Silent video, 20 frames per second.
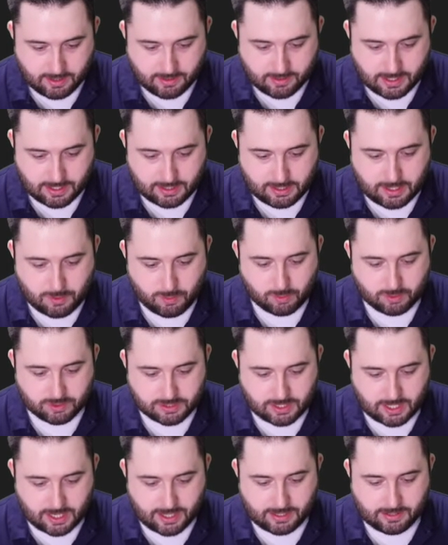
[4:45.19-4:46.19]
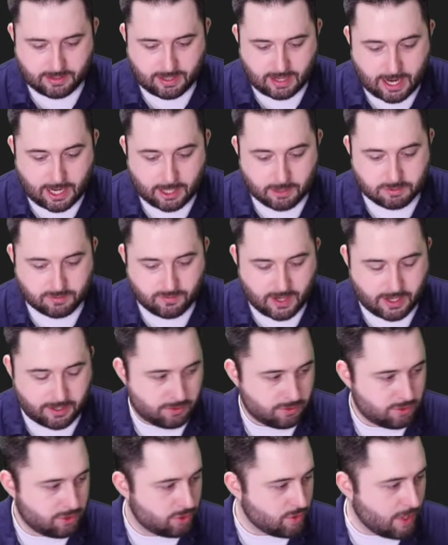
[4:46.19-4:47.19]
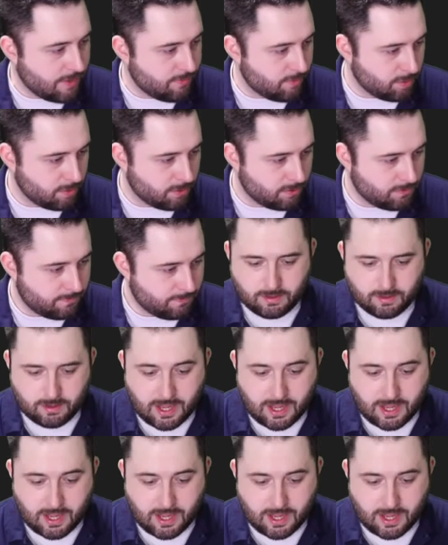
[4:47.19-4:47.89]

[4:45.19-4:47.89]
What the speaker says: then it will assign the item's value to drivable.